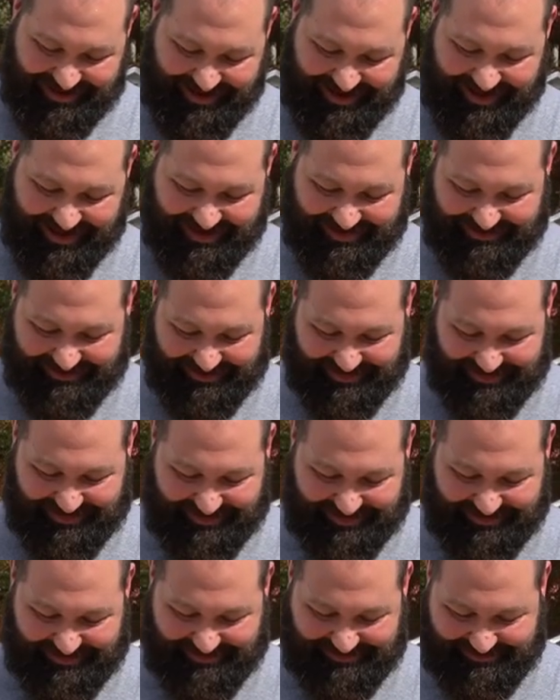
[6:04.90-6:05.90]
and
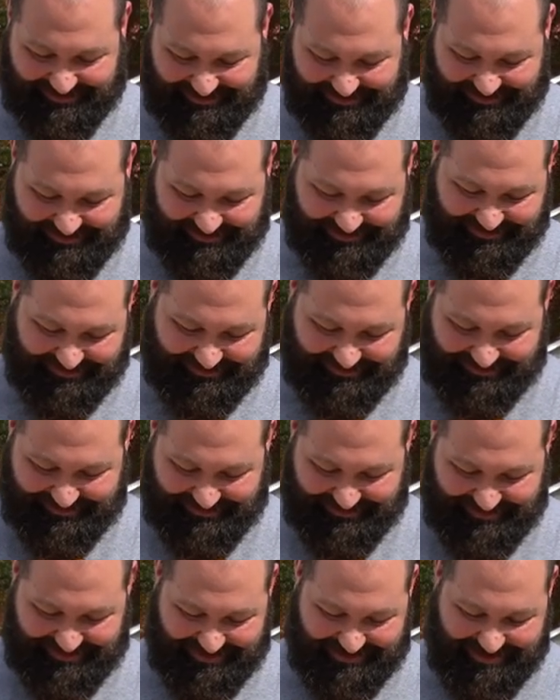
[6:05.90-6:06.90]
what are you talking
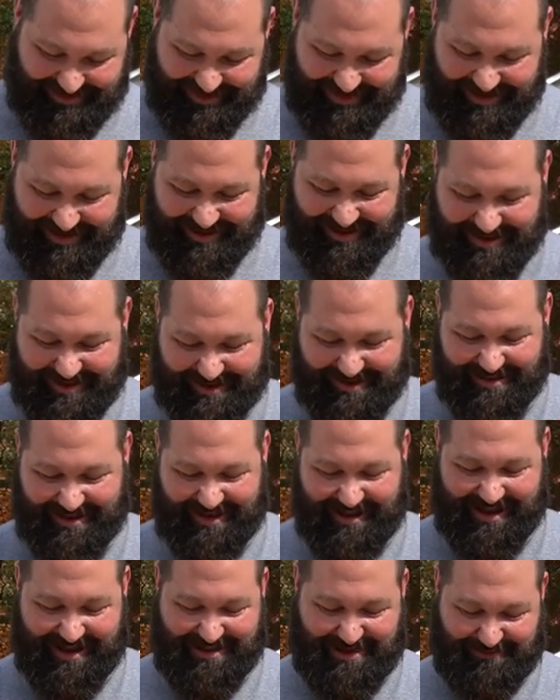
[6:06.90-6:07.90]
about?
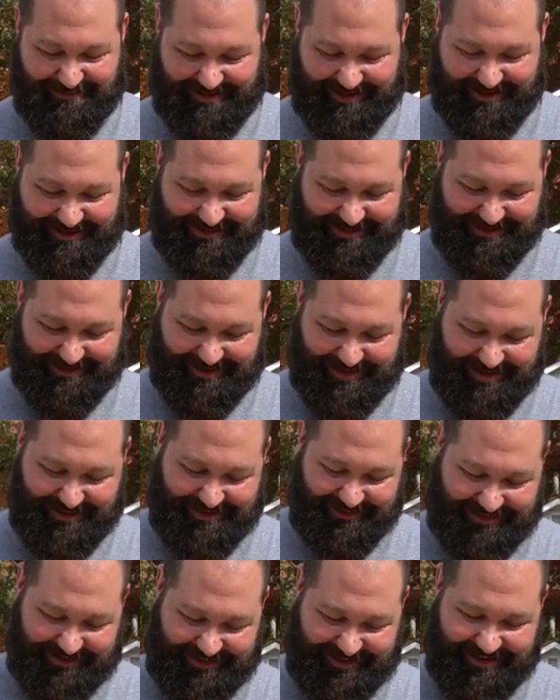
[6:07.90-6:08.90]
Anyway, so I
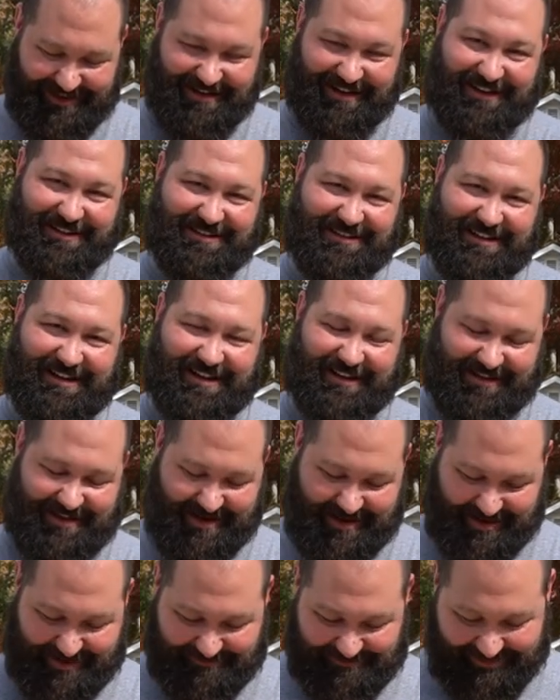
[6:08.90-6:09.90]
looked at it and I was like,
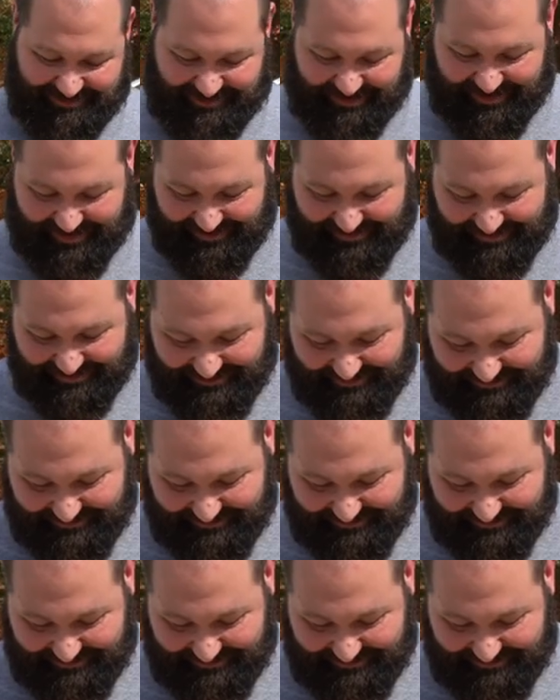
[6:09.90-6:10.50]
yeah, I want that.